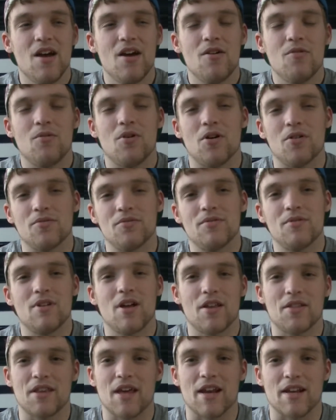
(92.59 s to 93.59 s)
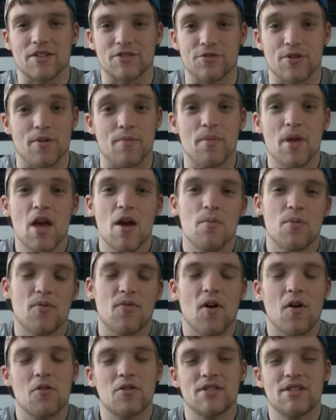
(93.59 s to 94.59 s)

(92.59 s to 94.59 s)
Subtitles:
well, not that extreme, but if I were